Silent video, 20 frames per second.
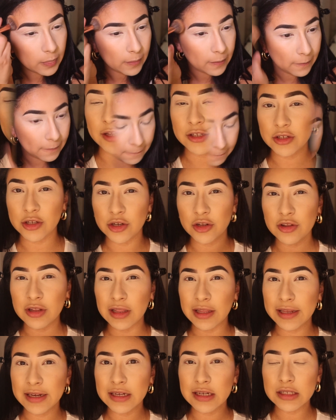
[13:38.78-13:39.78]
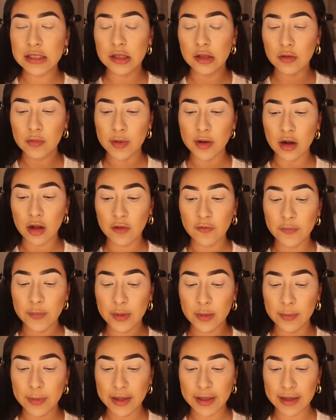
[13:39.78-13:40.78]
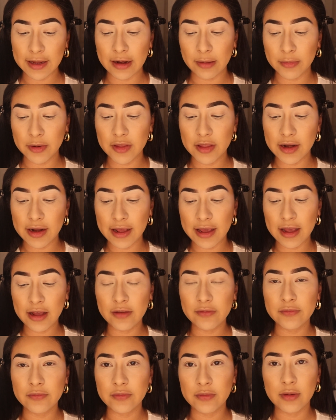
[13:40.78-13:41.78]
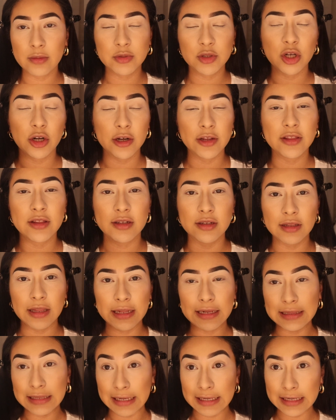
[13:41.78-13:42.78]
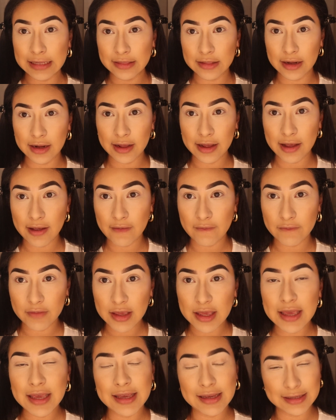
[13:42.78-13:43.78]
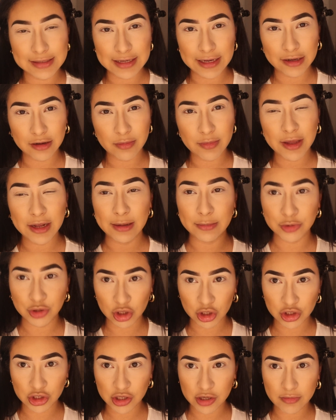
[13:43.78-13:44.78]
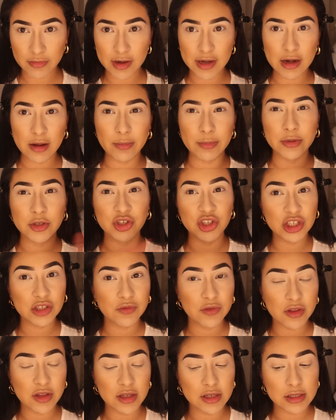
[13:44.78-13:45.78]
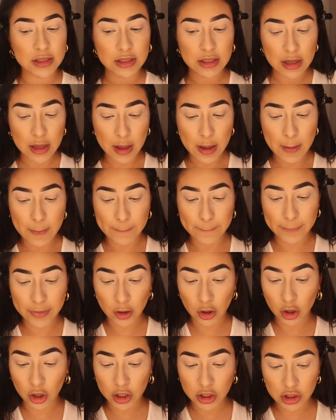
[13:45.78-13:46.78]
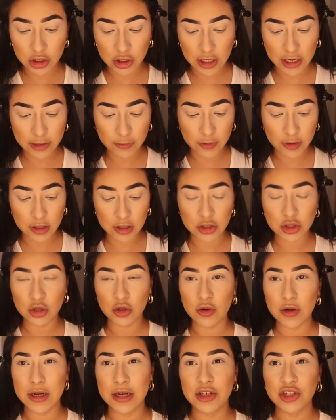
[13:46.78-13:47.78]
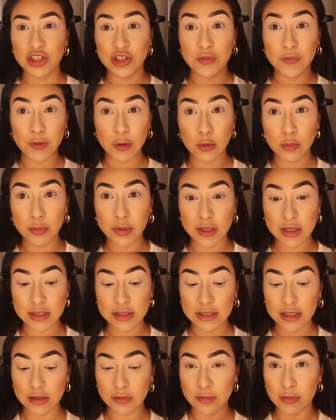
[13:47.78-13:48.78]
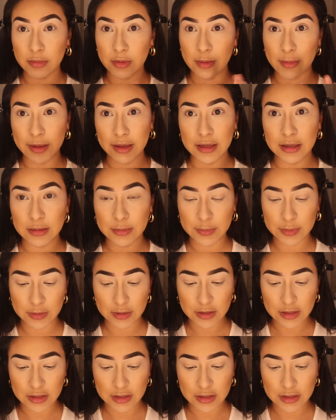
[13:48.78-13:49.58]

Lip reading: Okay, so I know the lighting is a little bit off, but my camera that I have, I'm sorry, the like lighting that I have, it died on me and I'm charging it right now. But just for this part, I wanted to go ahead and just film because I don't want my makeup